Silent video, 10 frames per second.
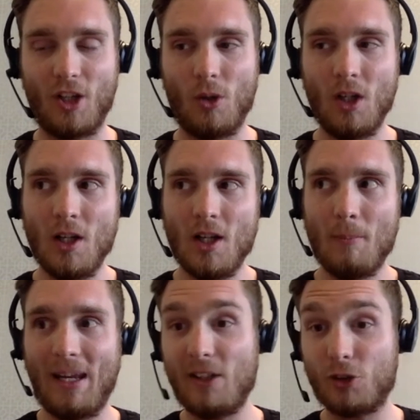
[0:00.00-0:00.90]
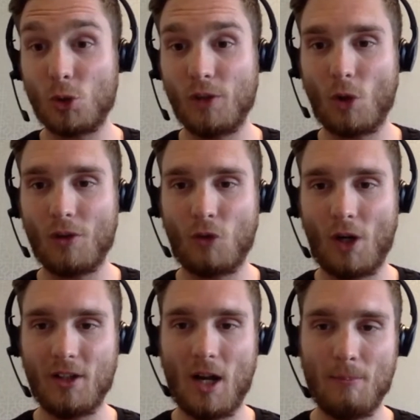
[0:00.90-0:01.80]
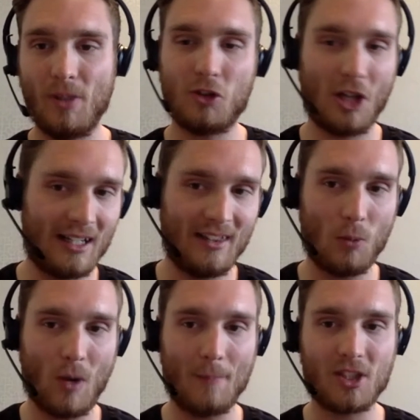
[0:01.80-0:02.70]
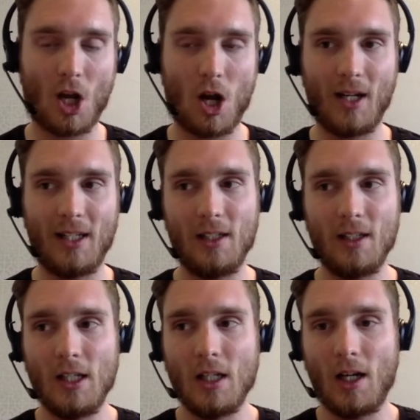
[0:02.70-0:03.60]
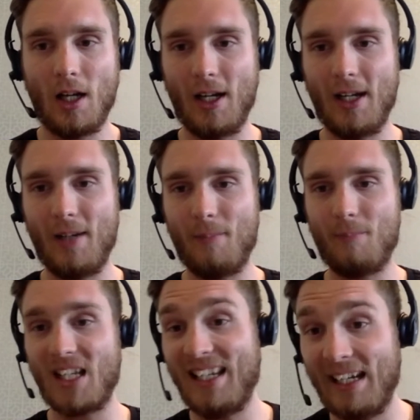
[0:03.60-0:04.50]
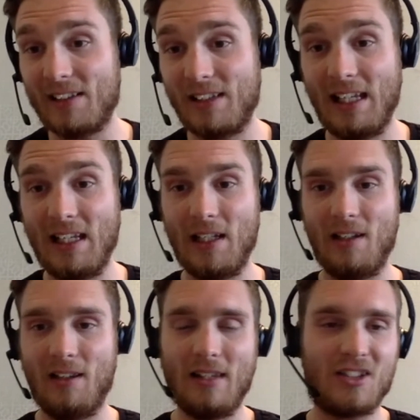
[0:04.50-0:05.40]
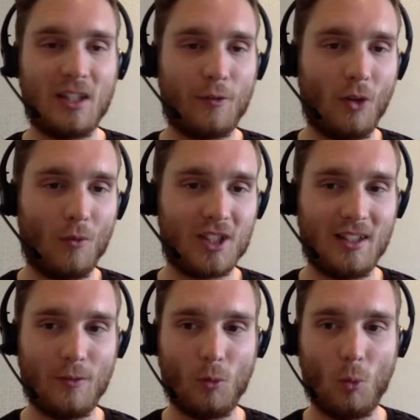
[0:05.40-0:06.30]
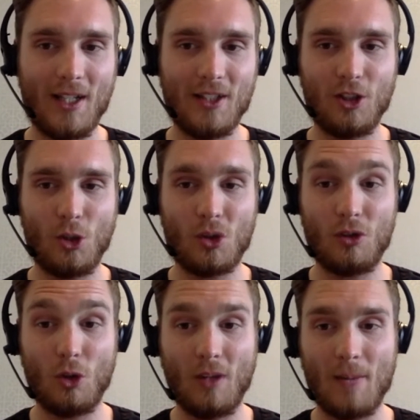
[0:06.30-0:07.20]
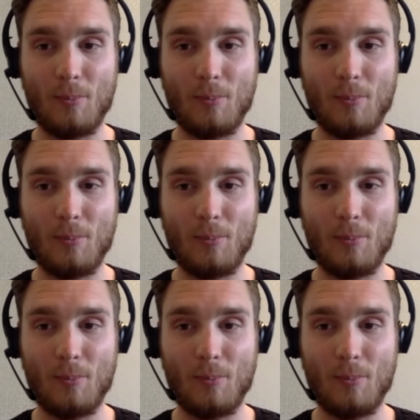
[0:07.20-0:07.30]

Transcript: You know, making sure you've got the right number, checking their website, um, LinkedIn. There's different, obviously, different ways that you can do that.